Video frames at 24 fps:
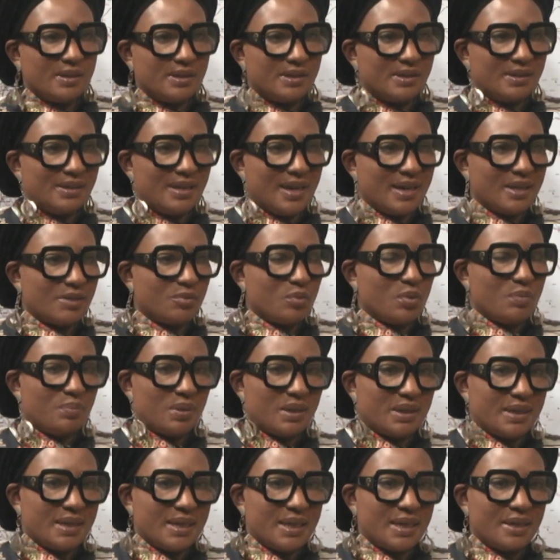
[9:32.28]
yes, we
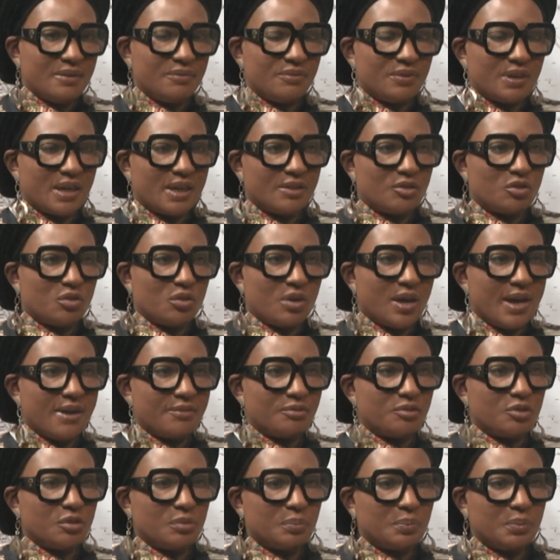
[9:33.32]
believe that you have
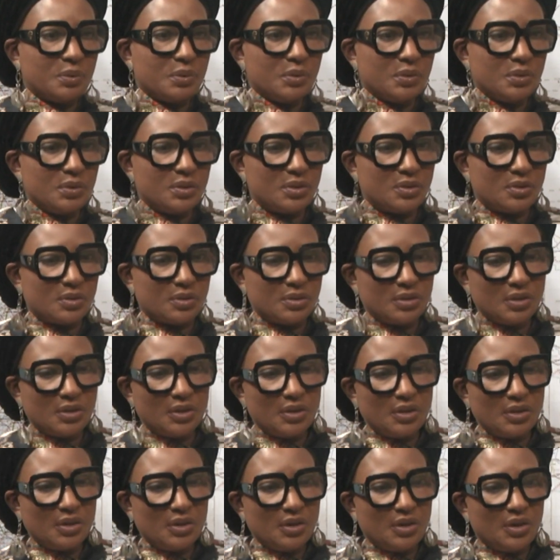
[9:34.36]
to put
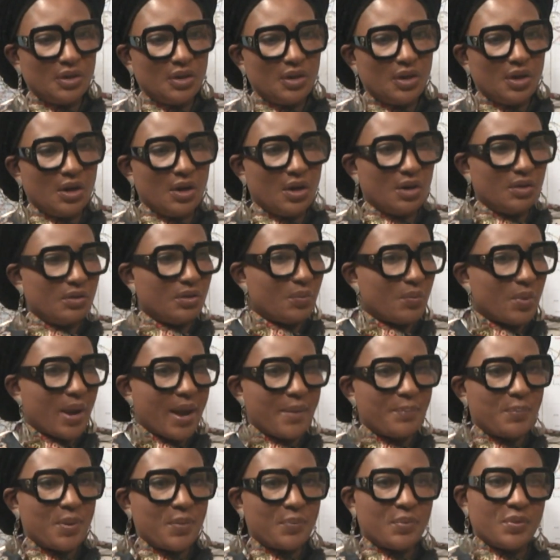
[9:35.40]
the
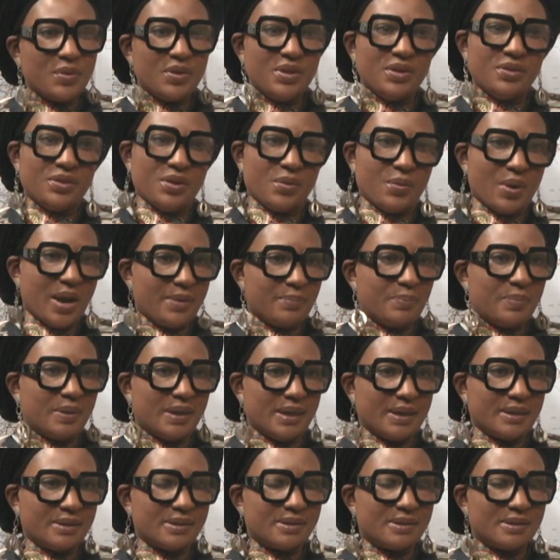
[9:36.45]
right people in the right
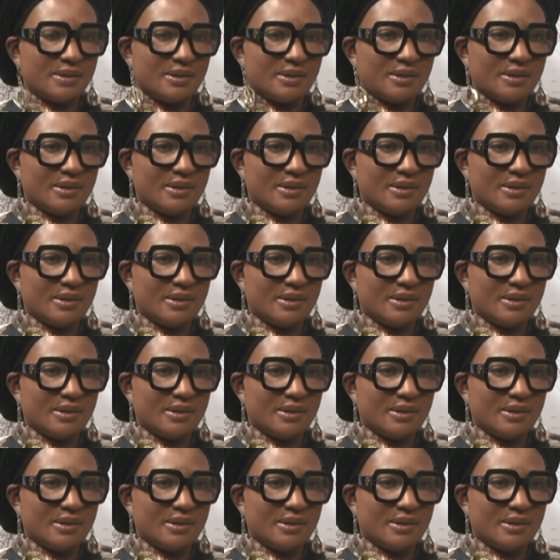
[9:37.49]
place.